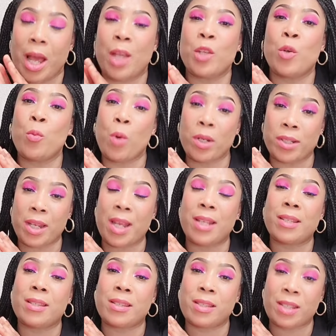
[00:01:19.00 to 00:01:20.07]
and you want
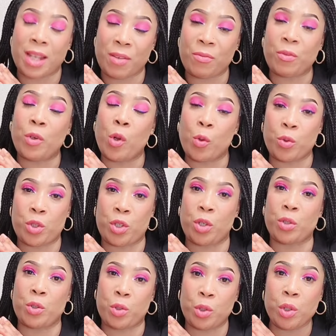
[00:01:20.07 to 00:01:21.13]
a safe
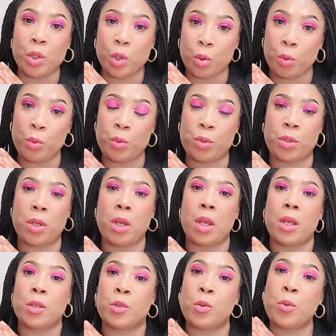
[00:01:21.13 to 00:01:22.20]
lotion to use
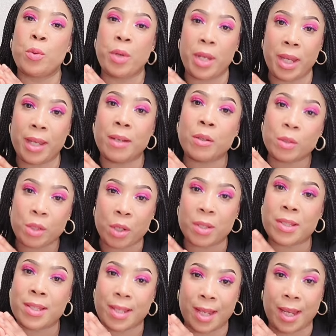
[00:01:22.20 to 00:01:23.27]
to heal
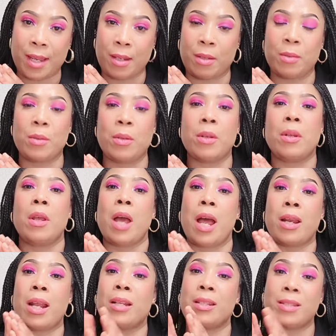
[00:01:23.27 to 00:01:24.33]
your skin
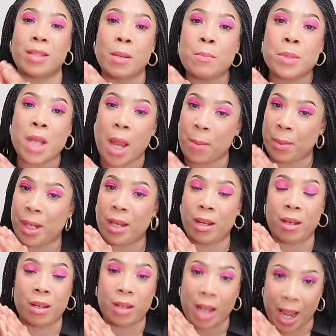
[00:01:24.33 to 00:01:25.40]
and at the same time
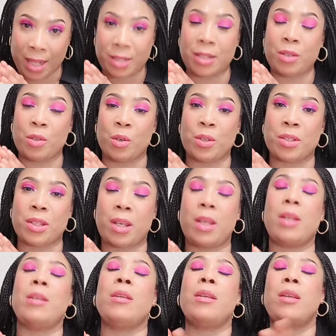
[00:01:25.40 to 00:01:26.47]
lighten your
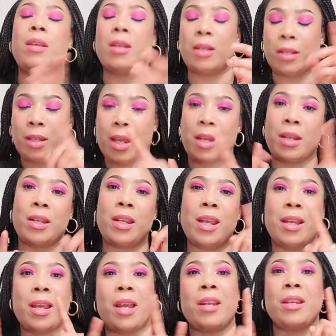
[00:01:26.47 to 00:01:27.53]
skin get in
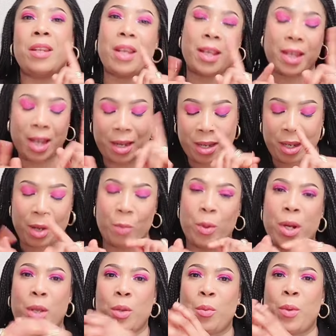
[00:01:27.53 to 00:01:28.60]
here get in here get in here
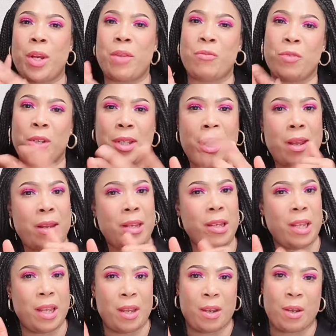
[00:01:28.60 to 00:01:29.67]
what are you waiting for get in
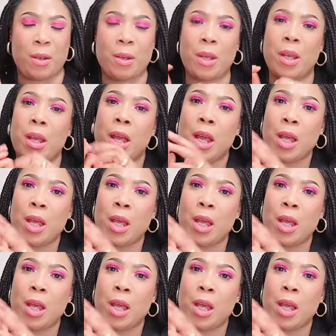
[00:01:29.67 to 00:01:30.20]
here